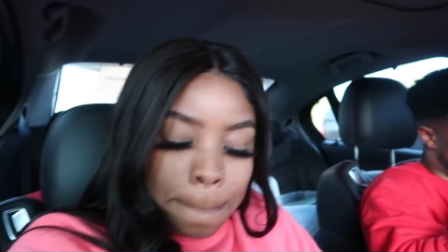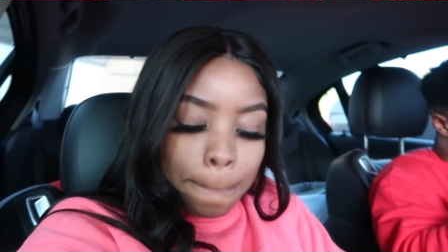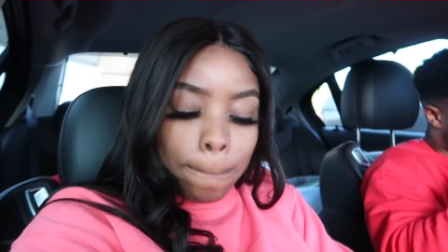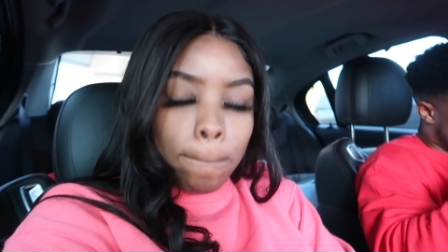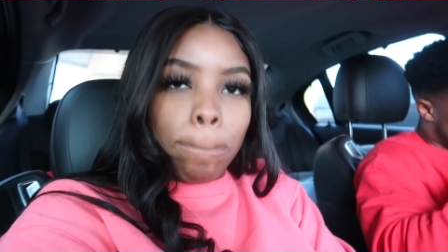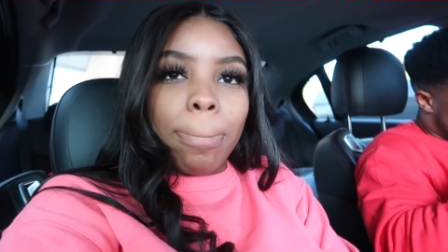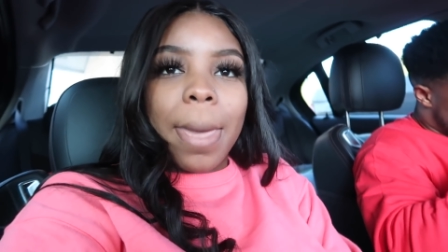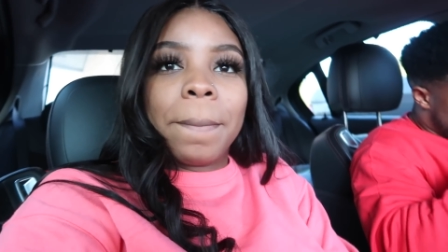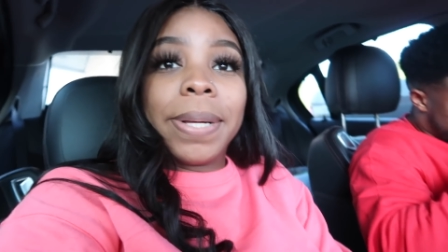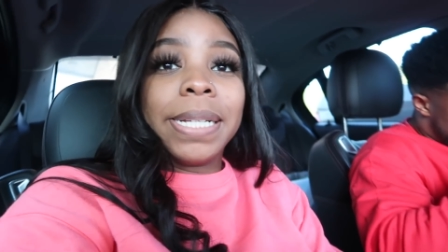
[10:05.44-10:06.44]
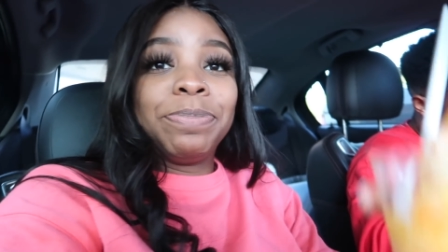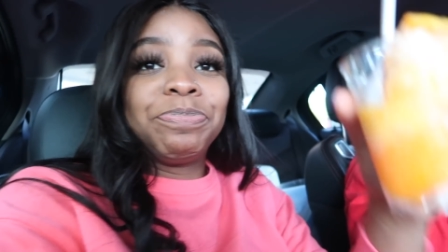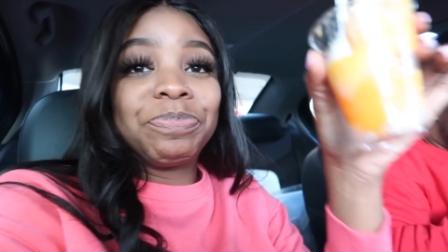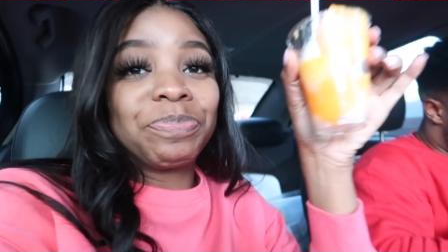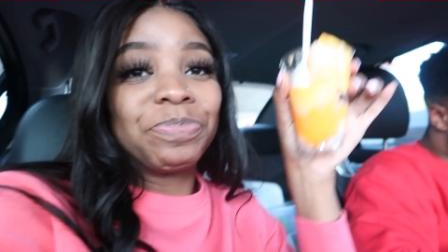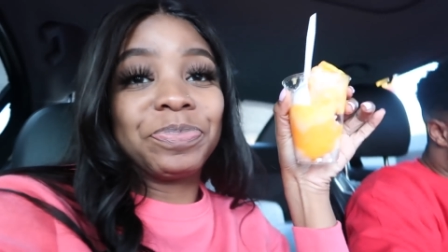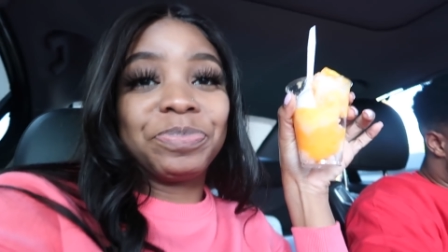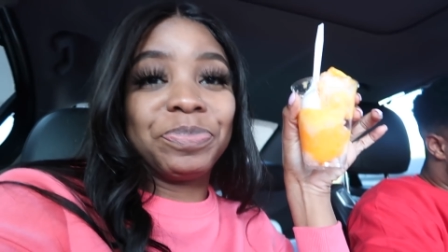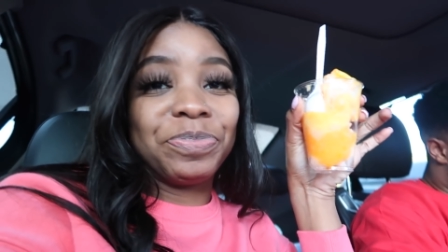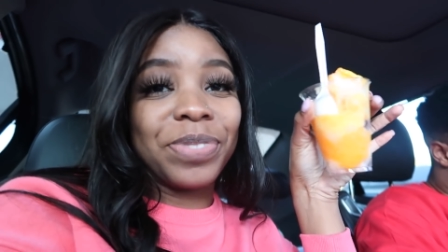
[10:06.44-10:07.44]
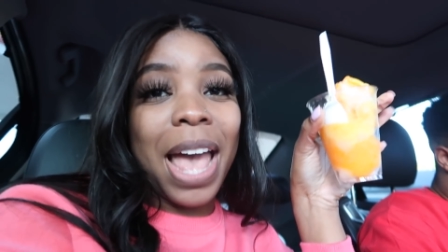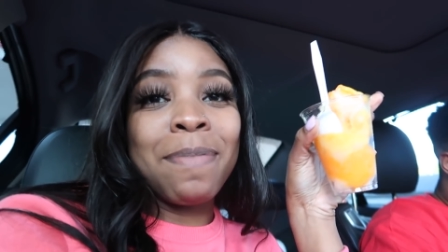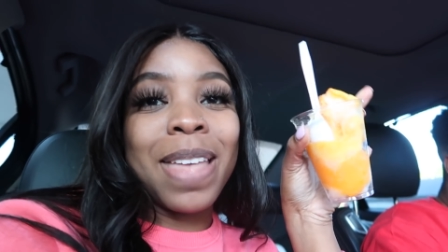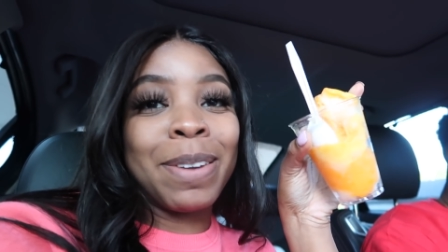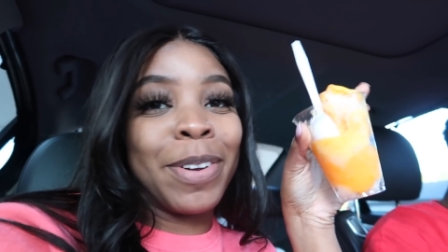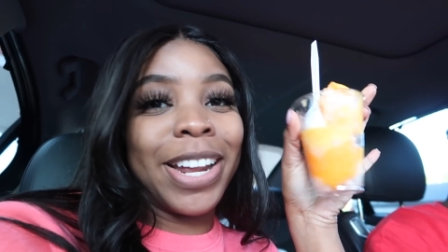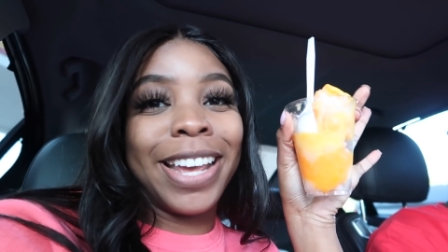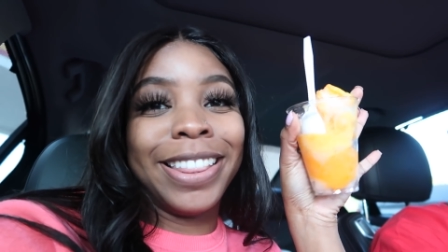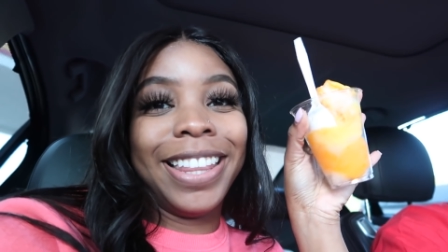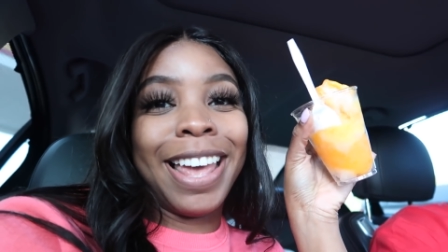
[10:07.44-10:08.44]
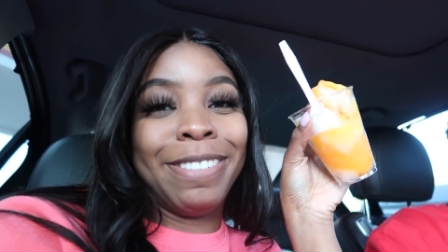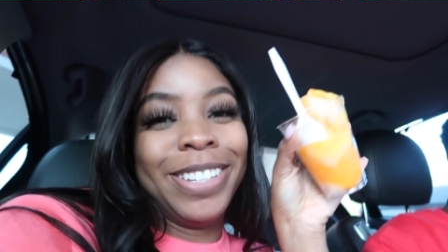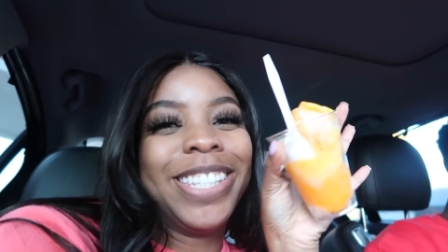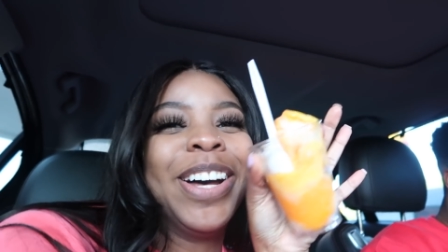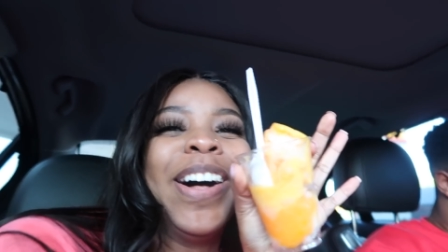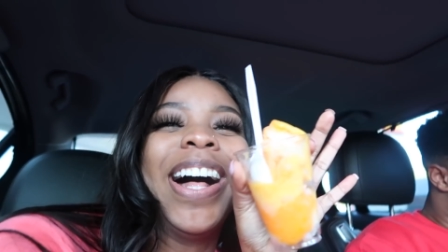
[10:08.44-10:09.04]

good. But I'm not about that healthy life.